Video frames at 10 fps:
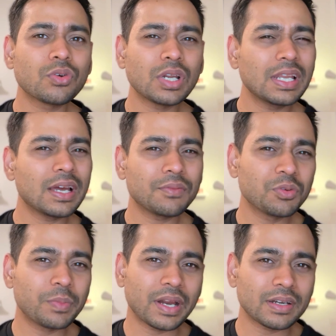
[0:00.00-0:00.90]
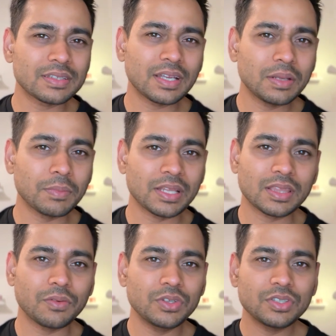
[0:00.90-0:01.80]
really have to practice any
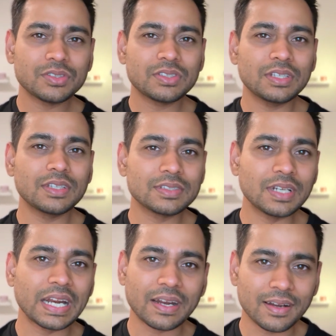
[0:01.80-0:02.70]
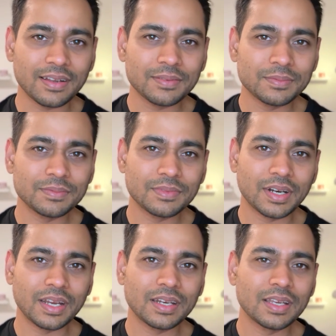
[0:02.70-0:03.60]
metta we just see this directly
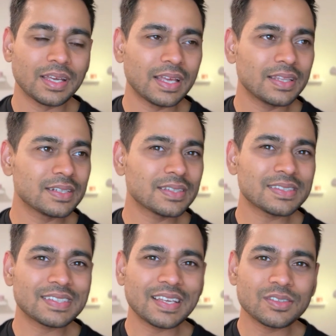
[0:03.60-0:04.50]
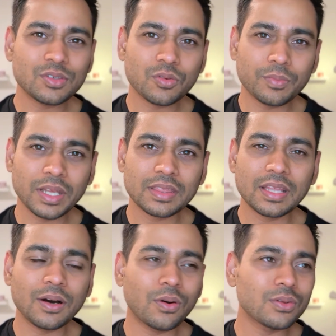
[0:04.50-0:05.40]
right and there's a sense of
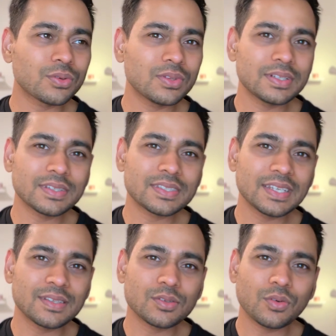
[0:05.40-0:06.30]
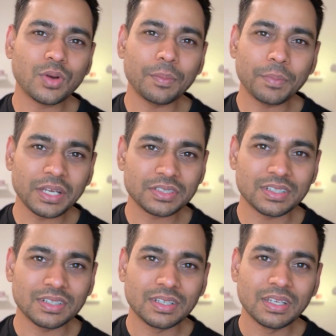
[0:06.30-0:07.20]
metta also there's a sense of compassion
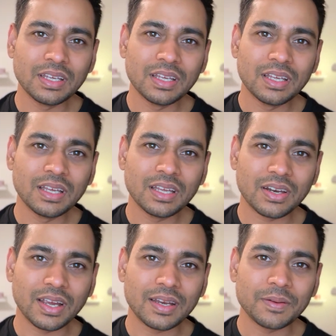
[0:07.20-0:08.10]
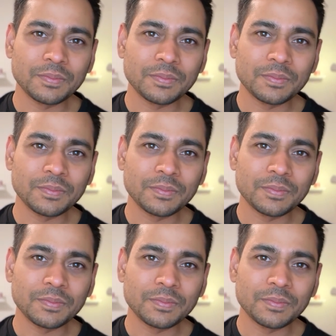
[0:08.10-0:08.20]
right